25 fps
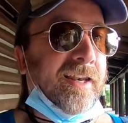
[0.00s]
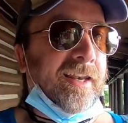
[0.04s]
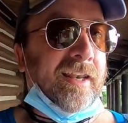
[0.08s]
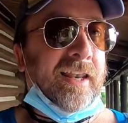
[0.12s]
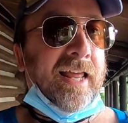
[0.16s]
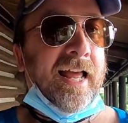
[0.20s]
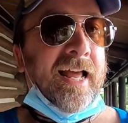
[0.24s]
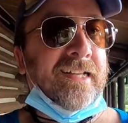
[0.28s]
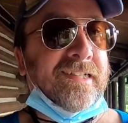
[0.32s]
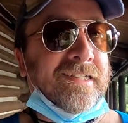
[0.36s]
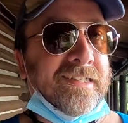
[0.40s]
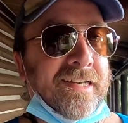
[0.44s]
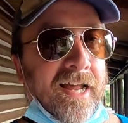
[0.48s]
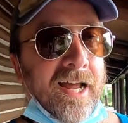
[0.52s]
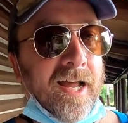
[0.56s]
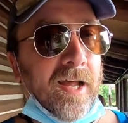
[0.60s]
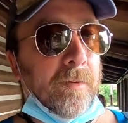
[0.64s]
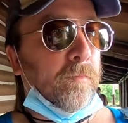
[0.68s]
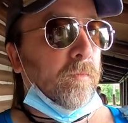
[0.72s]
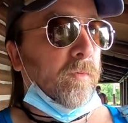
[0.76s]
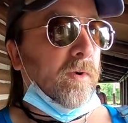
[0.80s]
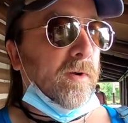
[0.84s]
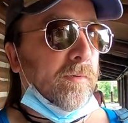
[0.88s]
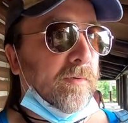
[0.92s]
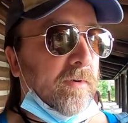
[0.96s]
last
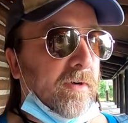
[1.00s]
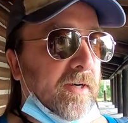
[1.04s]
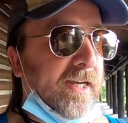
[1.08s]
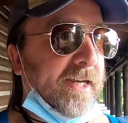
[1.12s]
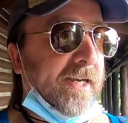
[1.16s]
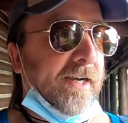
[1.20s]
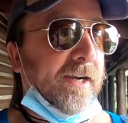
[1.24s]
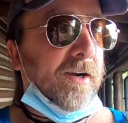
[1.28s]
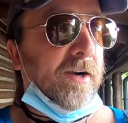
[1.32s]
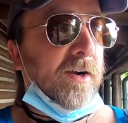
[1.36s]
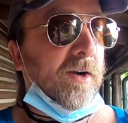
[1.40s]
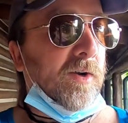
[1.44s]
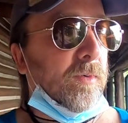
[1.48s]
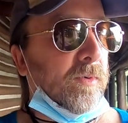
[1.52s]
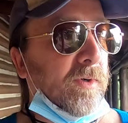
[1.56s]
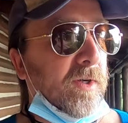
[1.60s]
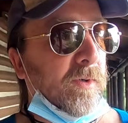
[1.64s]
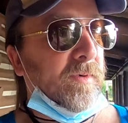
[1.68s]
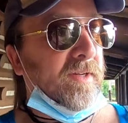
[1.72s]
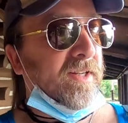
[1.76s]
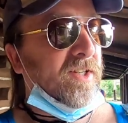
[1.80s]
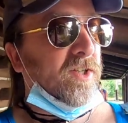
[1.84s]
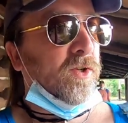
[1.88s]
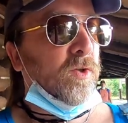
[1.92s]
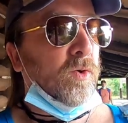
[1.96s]
time we were here, we
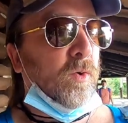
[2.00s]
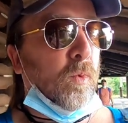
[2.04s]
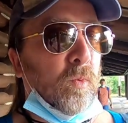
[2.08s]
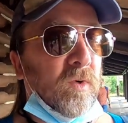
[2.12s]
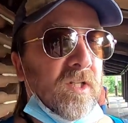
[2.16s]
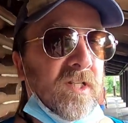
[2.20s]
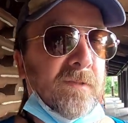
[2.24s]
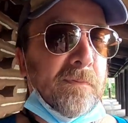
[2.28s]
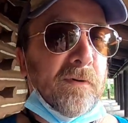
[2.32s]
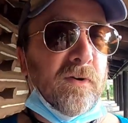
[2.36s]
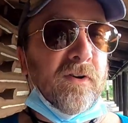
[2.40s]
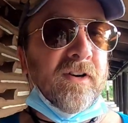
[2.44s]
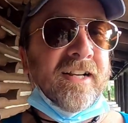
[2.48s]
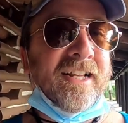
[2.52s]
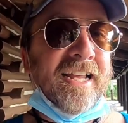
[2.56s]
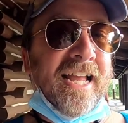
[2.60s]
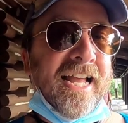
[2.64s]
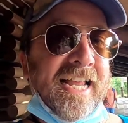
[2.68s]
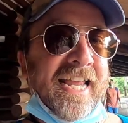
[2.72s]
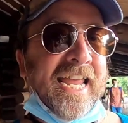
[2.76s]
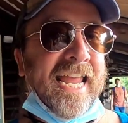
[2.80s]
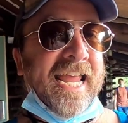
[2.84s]
went to Whispering